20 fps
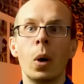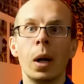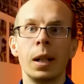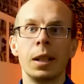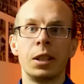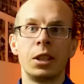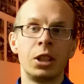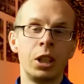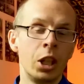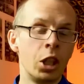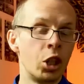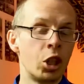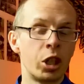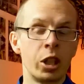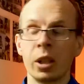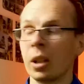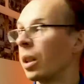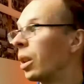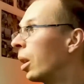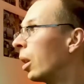while
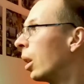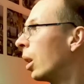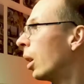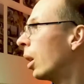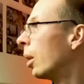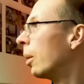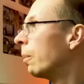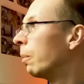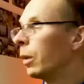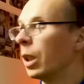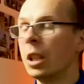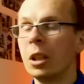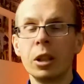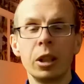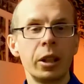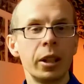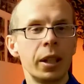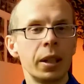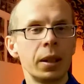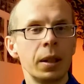searching
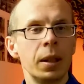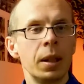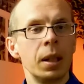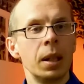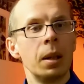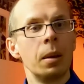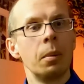internet,